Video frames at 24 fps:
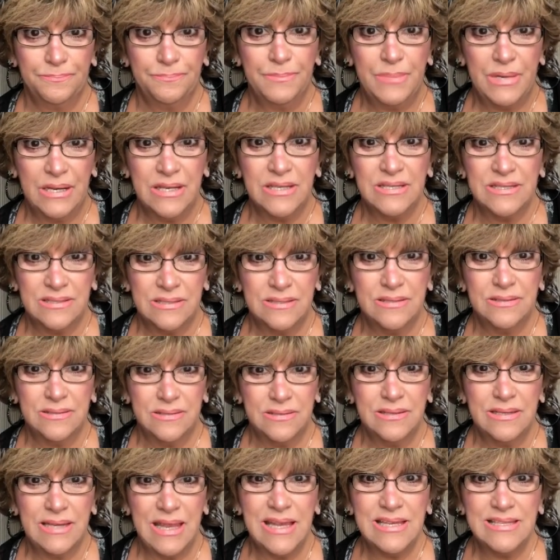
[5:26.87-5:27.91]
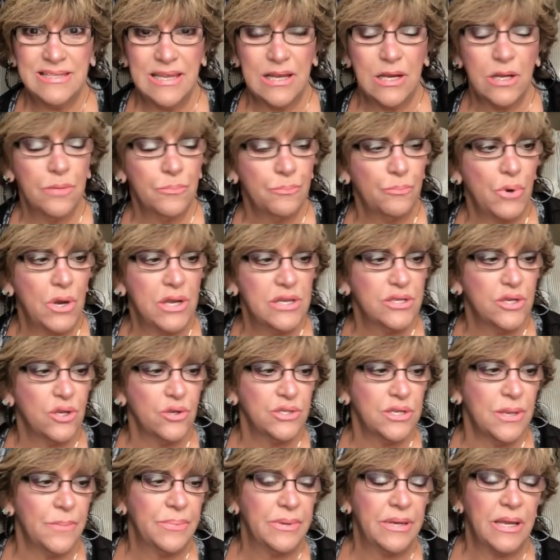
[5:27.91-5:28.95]
because in case the price
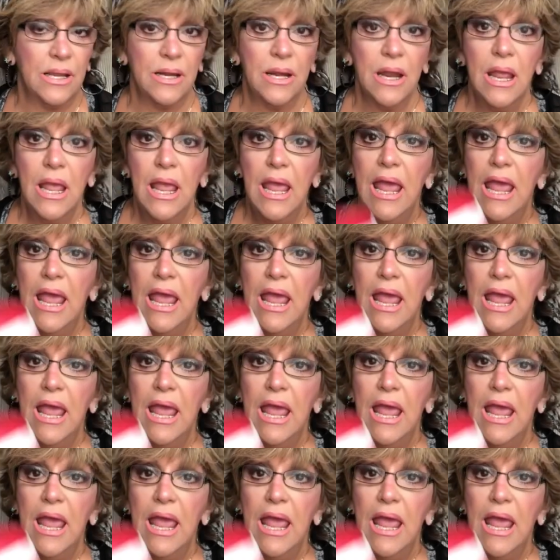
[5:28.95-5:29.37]
goes up again.